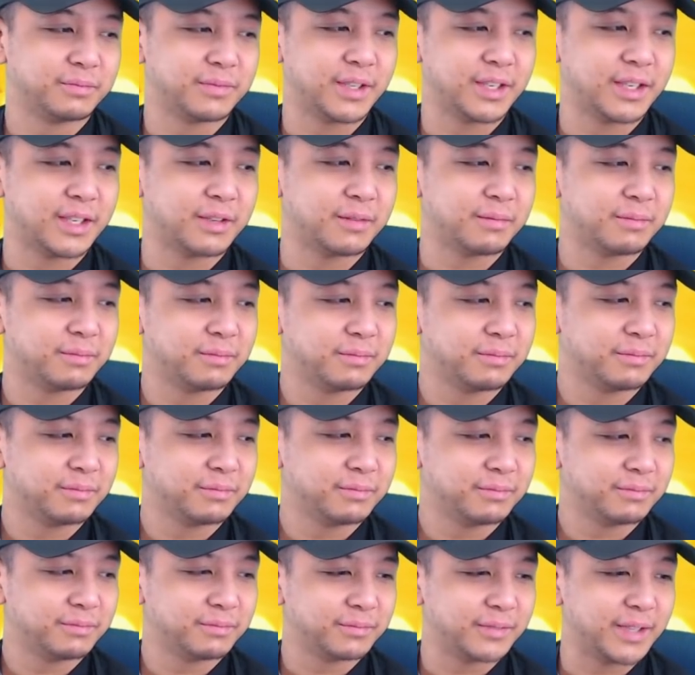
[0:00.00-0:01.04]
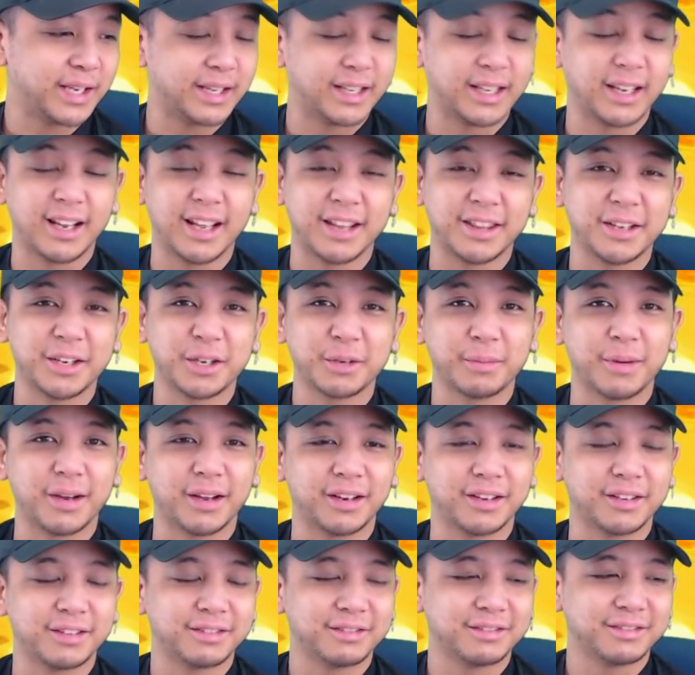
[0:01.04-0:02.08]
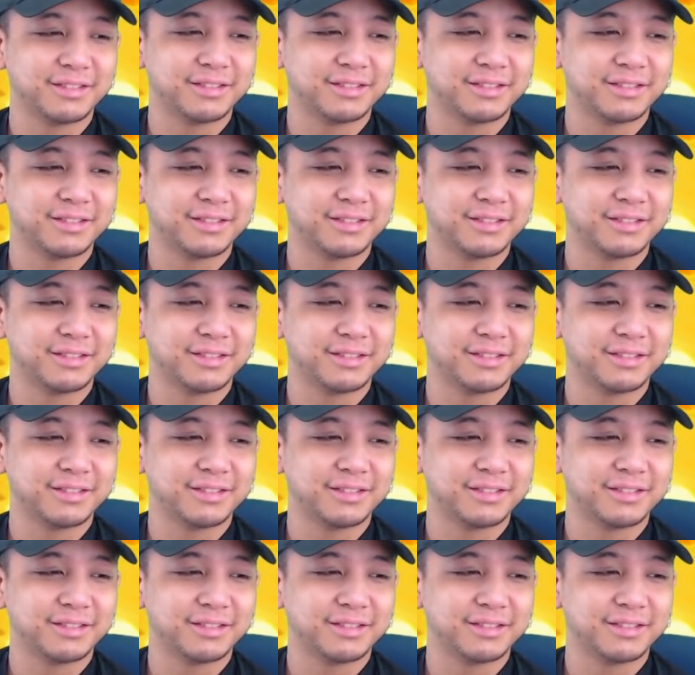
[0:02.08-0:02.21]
Yeah, now that I think about it,